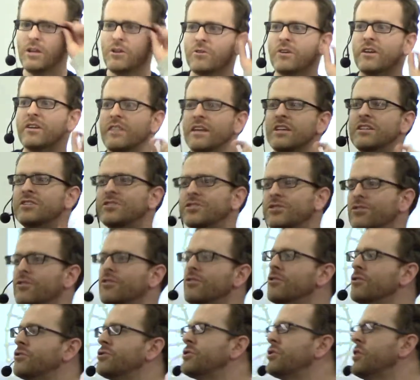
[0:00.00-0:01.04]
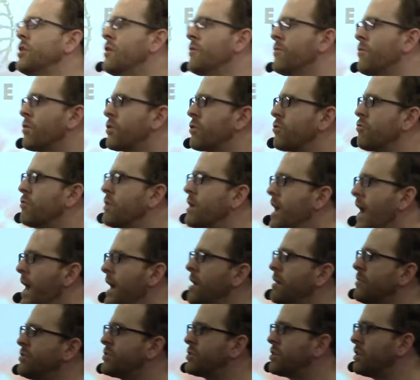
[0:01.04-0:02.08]
you can then search for
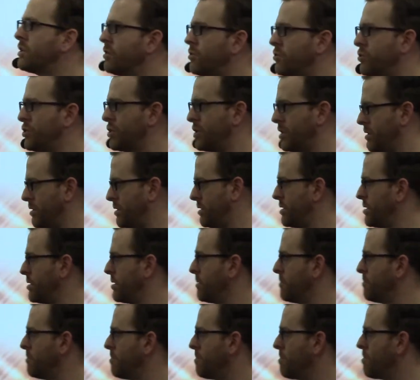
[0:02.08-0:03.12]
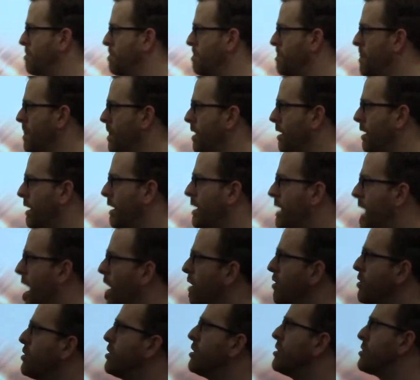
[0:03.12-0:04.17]
creative solutions. Okay,
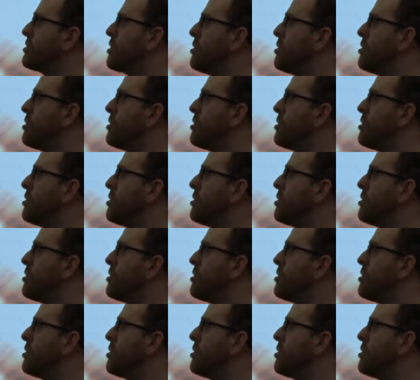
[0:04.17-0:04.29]
now you can